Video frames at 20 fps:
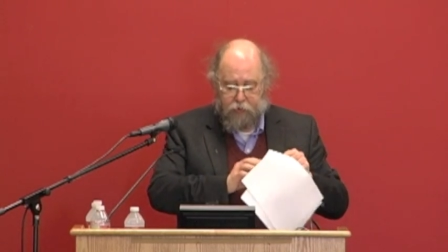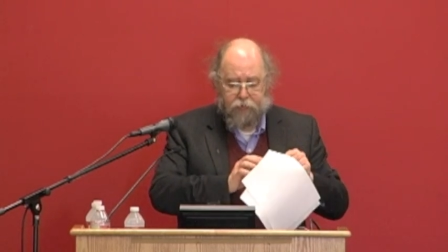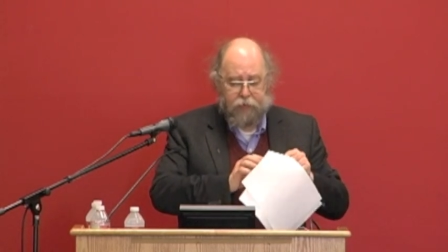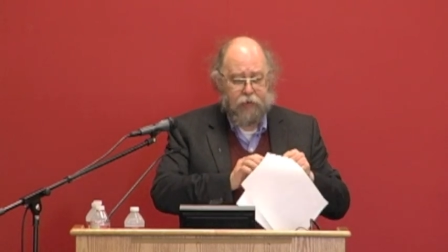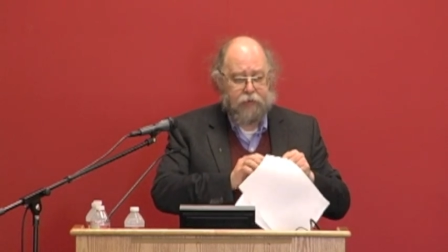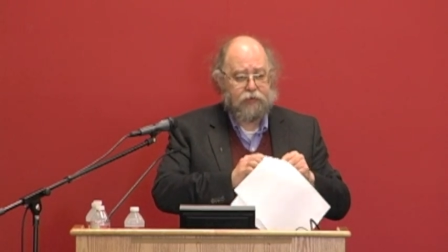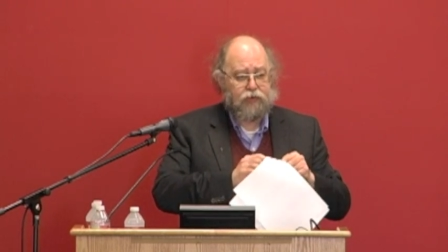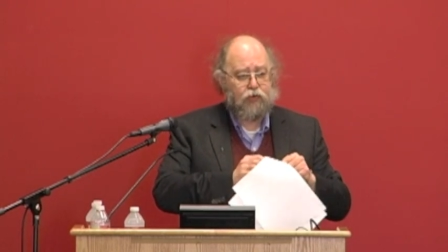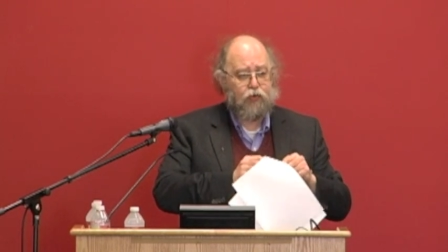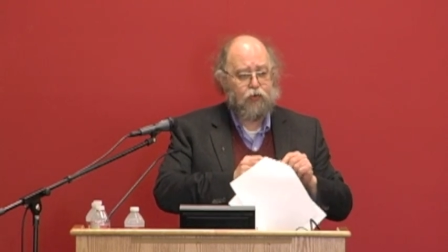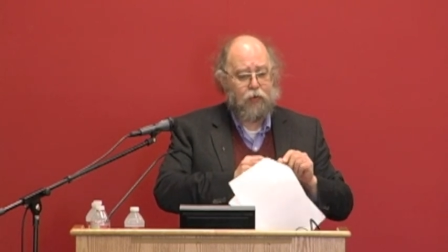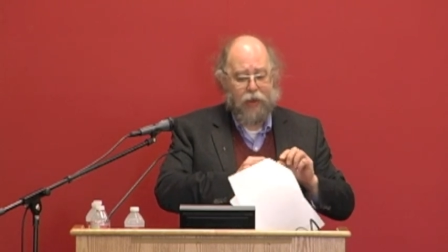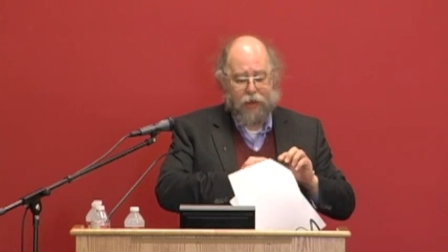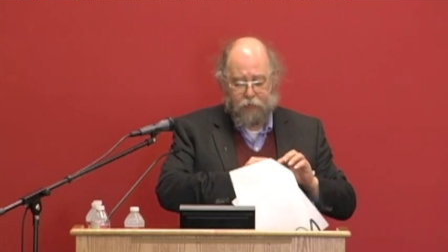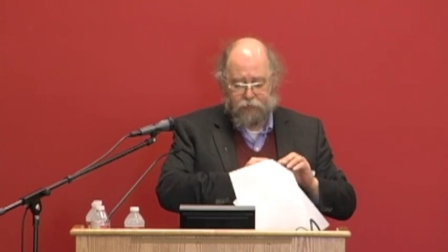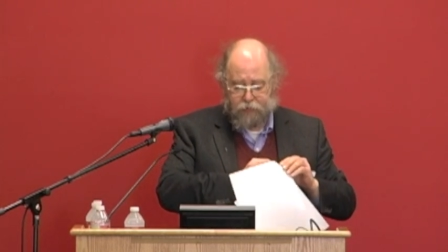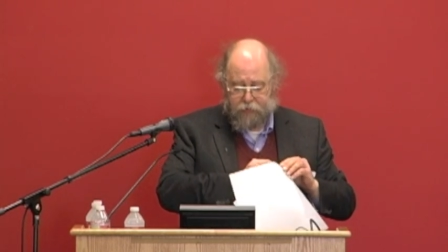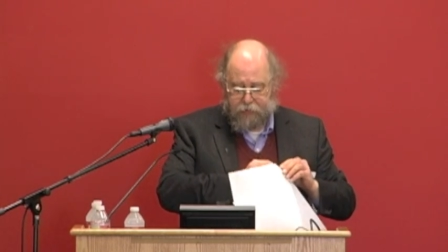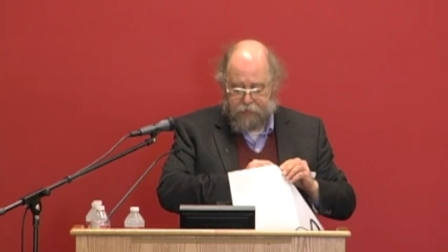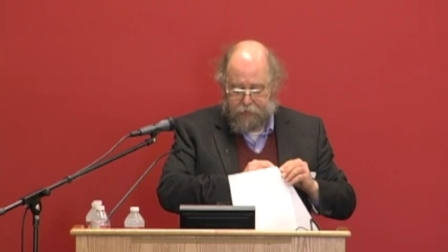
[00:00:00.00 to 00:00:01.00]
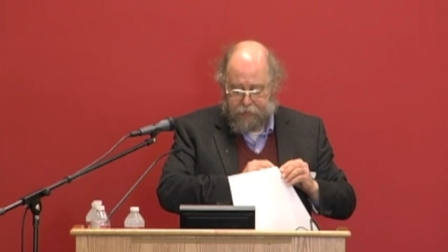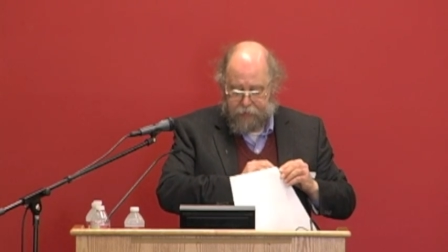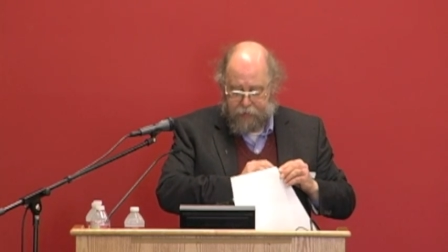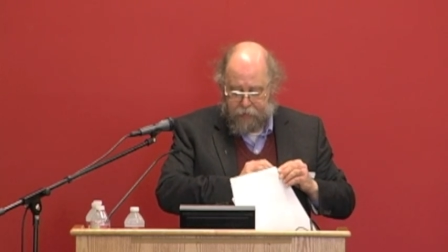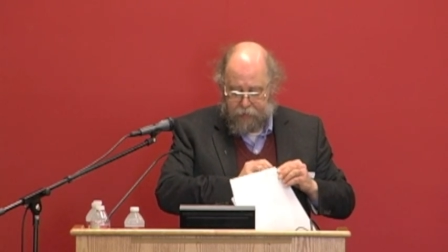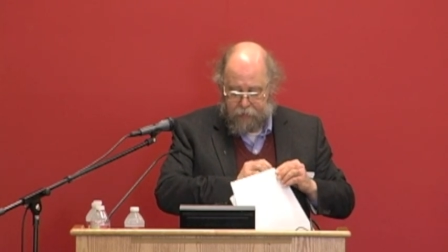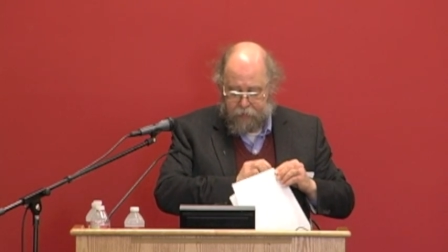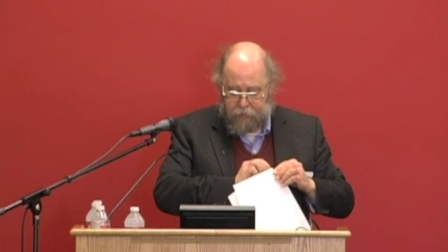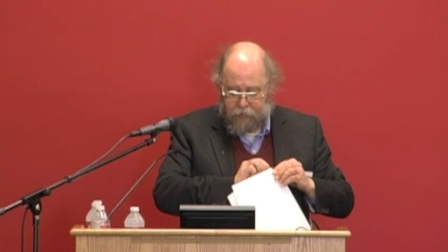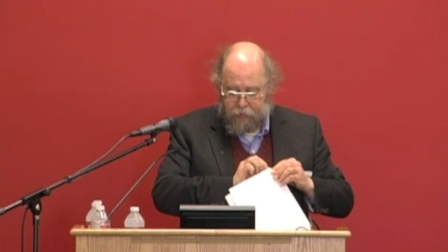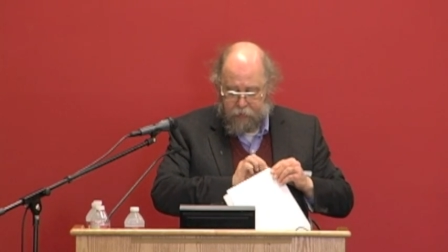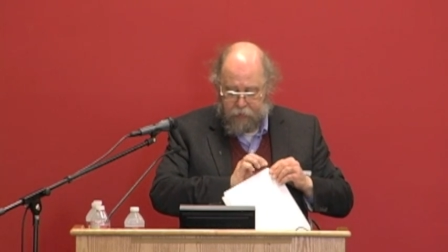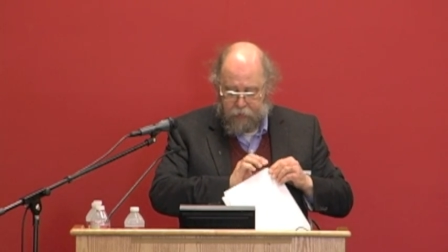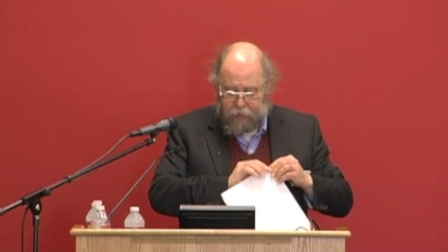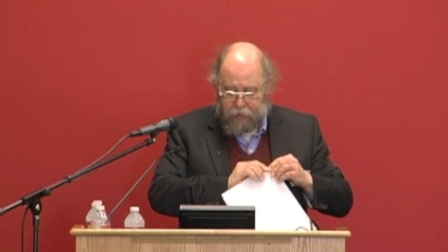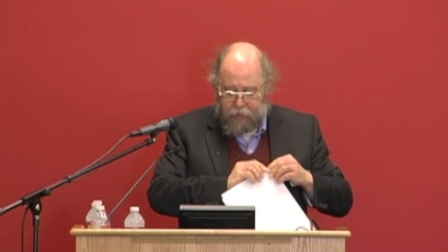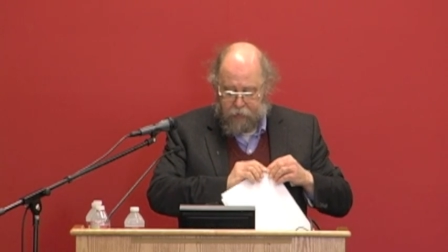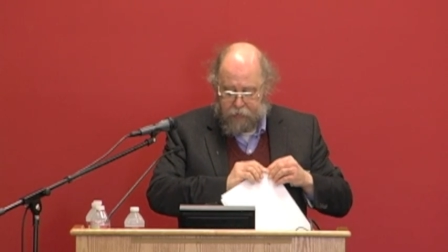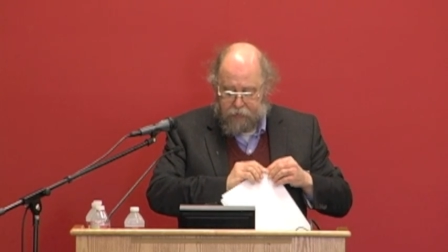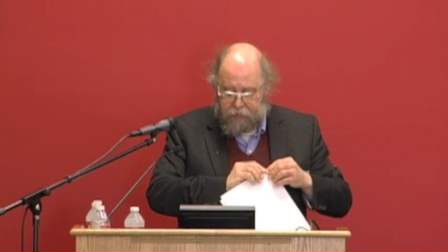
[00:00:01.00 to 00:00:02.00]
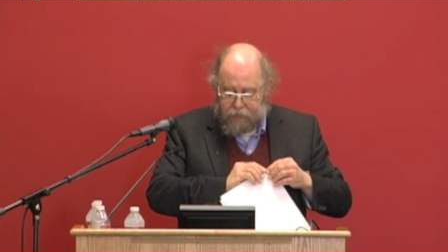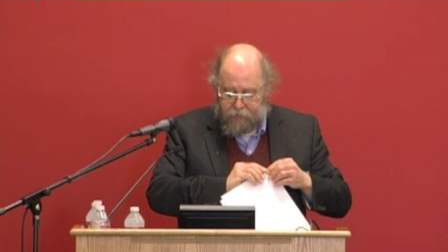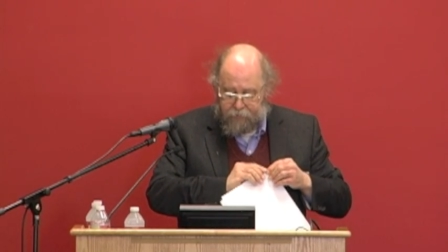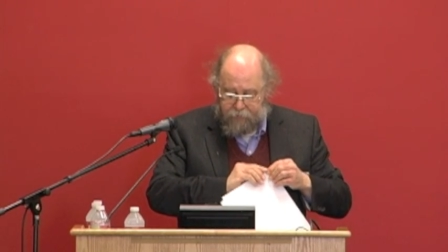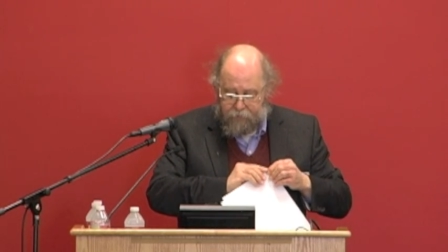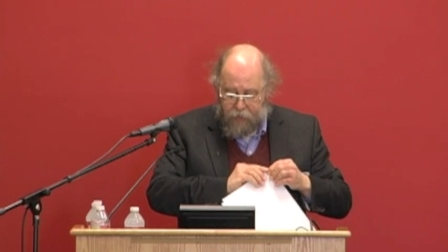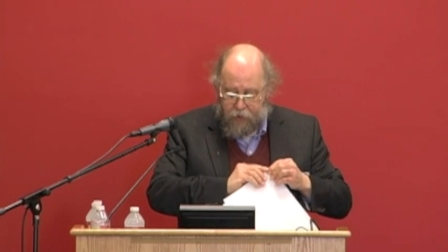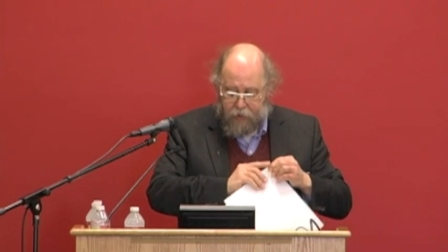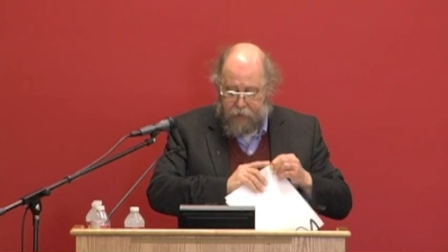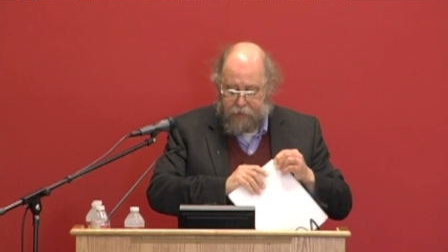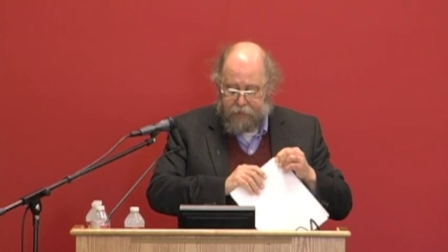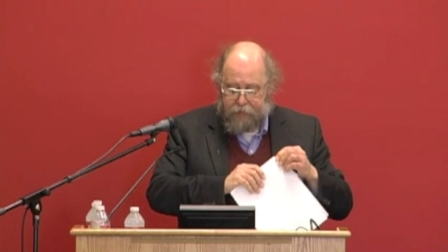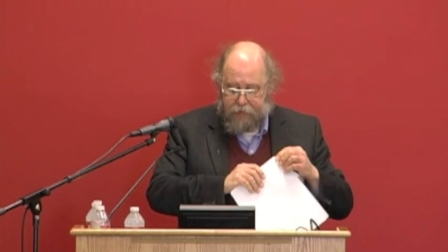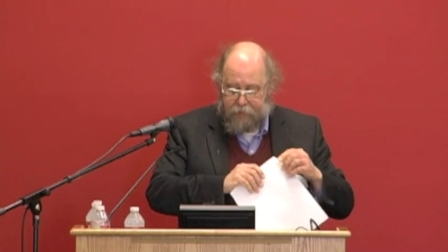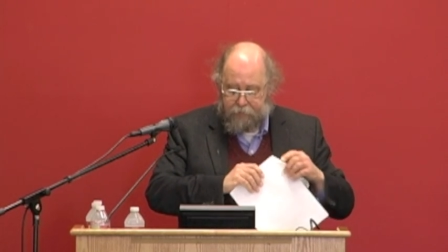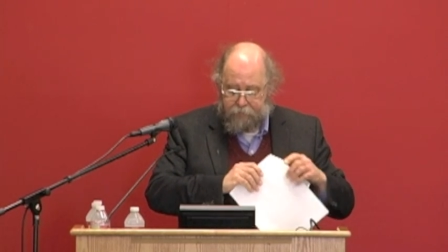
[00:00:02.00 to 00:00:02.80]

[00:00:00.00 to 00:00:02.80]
thus grounded in divine